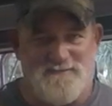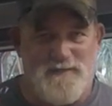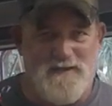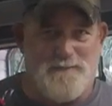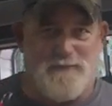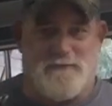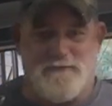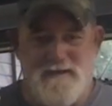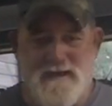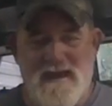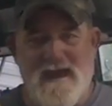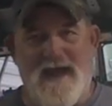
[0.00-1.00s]
of people
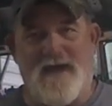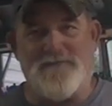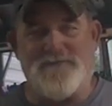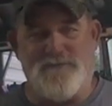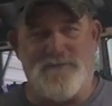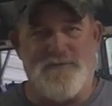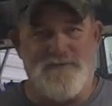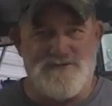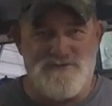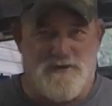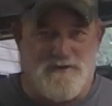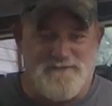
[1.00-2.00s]
out doing the
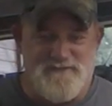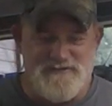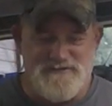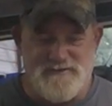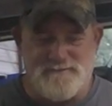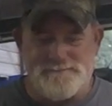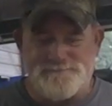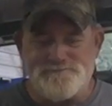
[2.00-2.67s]
shark fishing.